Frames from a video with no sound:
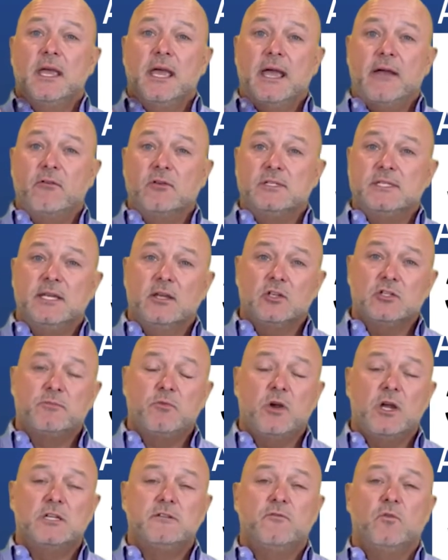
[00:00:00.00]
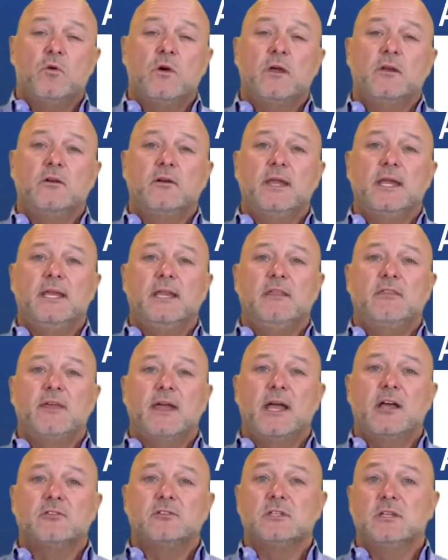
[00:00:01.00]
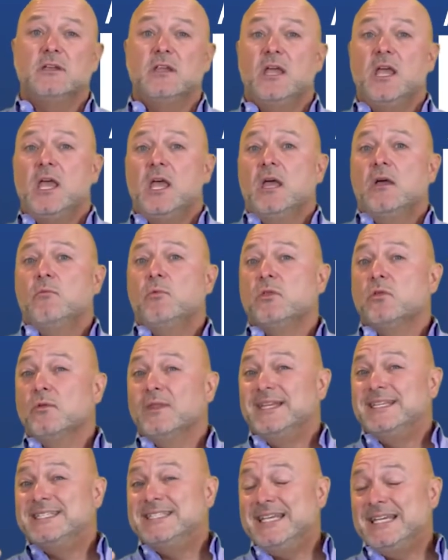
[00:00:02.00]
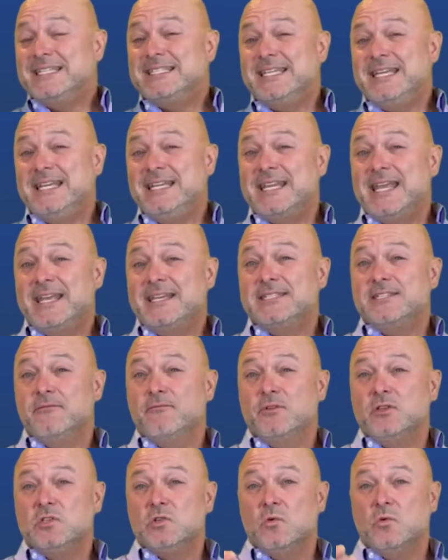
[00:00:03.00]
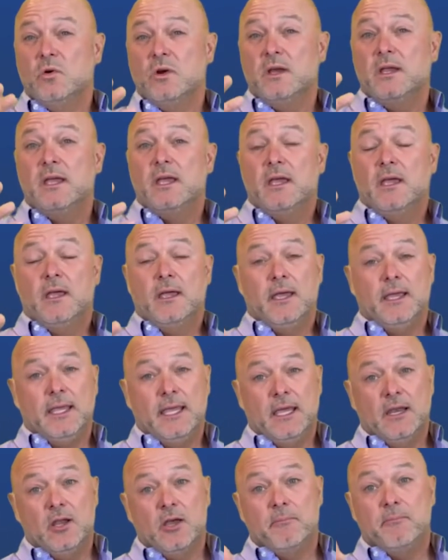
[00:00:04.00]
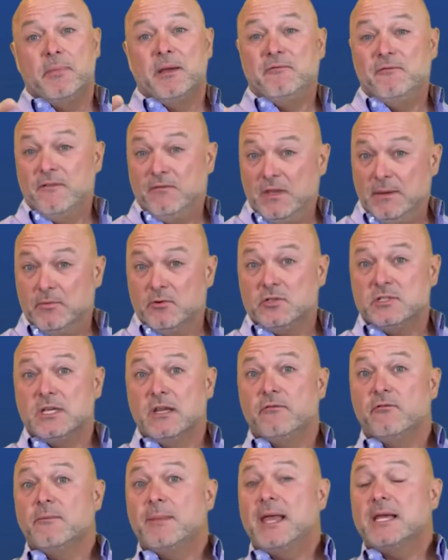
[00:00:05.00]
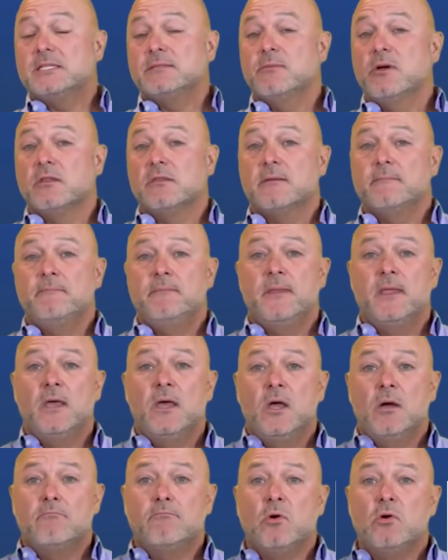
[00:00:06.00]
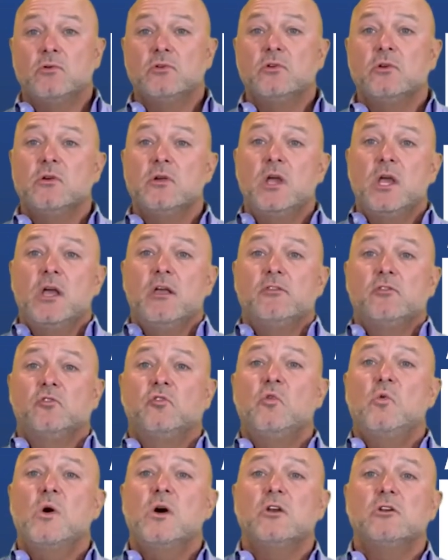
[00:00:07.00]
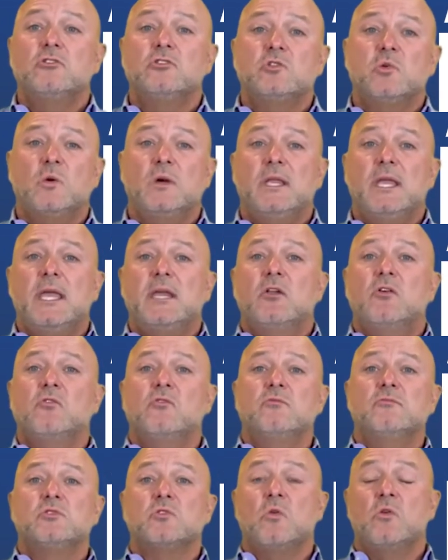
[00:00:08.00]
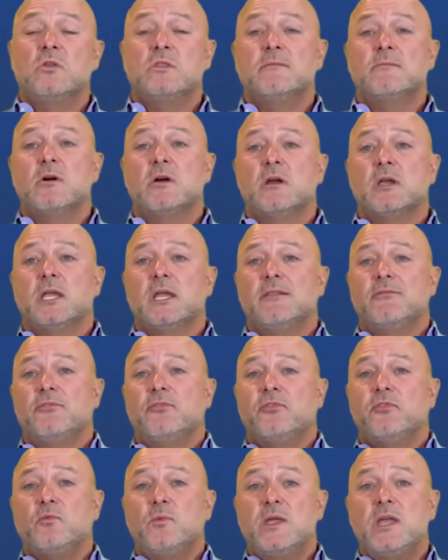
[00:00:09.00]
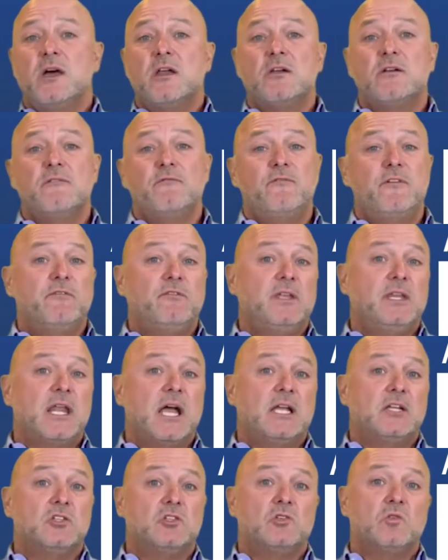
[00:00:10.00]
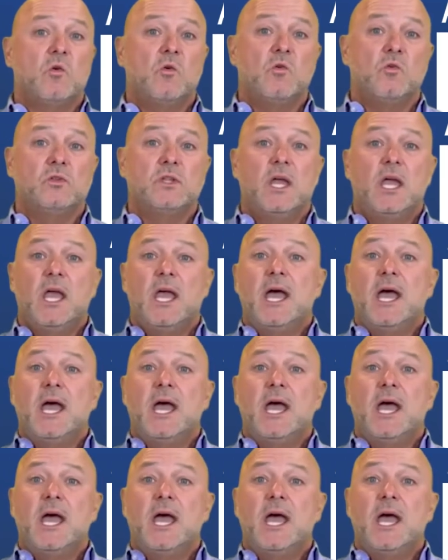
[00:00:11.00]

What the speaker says: Average sales price $480,000, with only 16 days inventory, again up by 50% from last month. Boulder, 228 homes on the market, 359 sold,